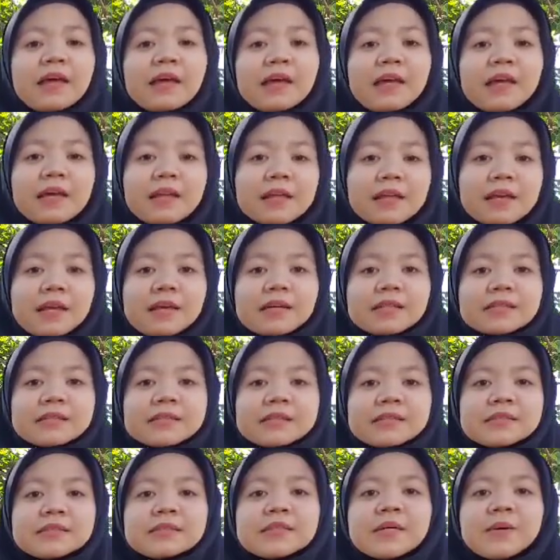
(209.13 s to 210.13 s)
it is
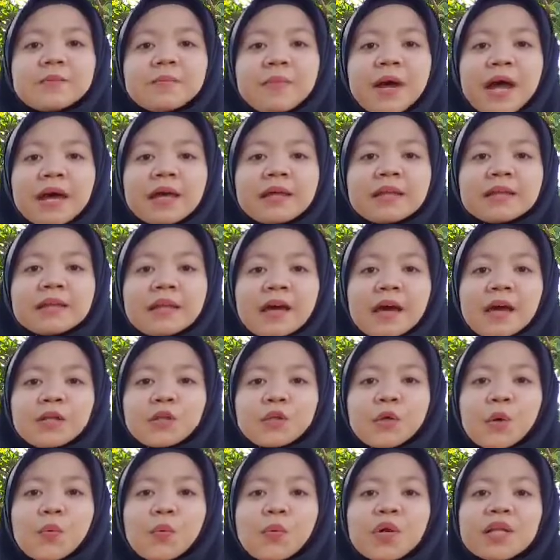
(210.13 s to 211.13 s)
the mind that
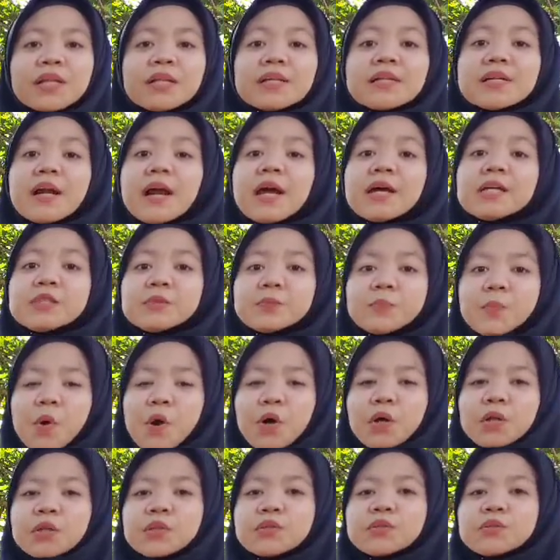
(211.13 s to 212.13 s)
will
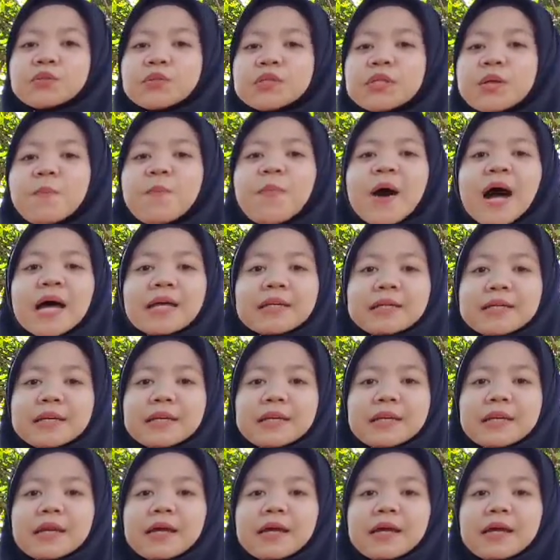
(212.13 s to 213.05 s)
respond to the body.